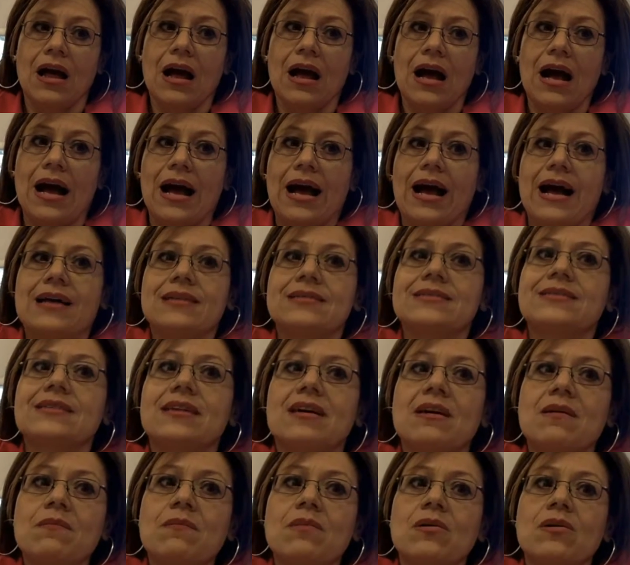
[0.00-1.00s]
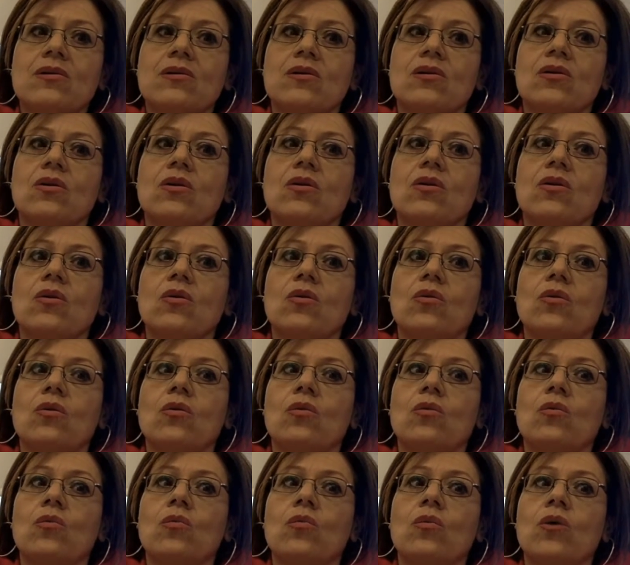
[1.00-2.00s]
I ask them
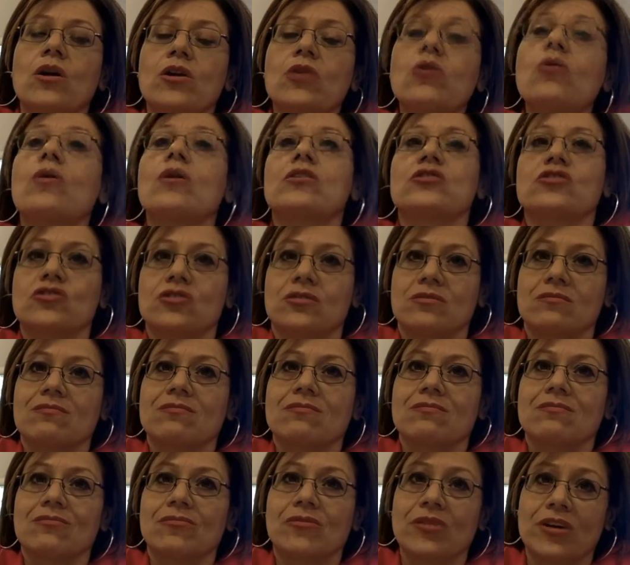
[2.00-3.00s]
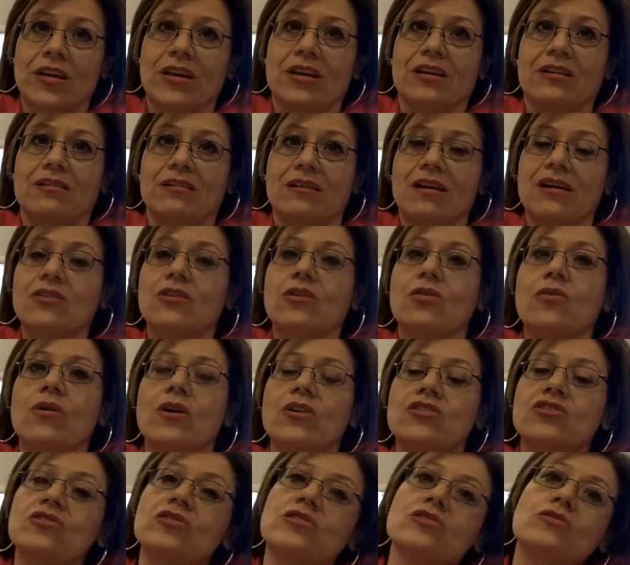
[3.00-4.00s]
one question. really. And the
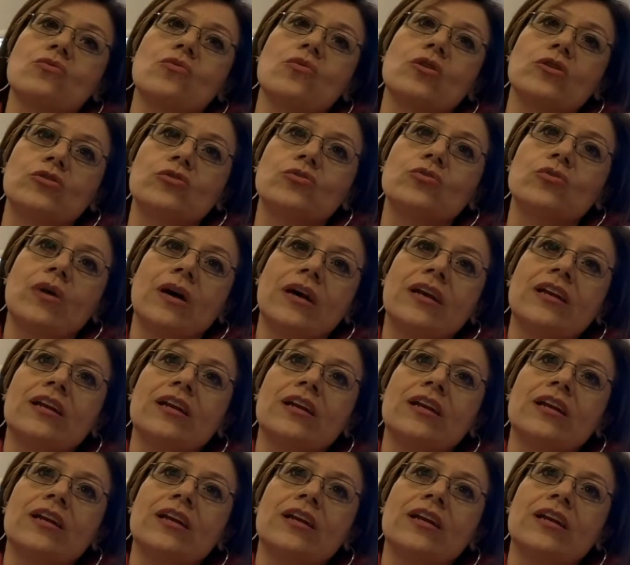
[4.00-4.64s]
question is, what do I